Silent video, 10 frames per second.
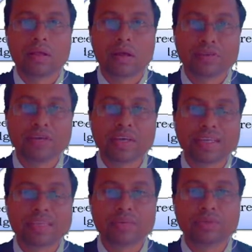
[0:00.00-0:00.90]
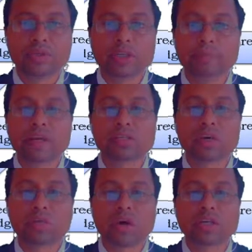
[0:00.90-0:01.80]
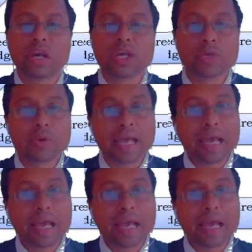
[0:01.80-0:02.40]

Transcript: of your interview depends on what? Your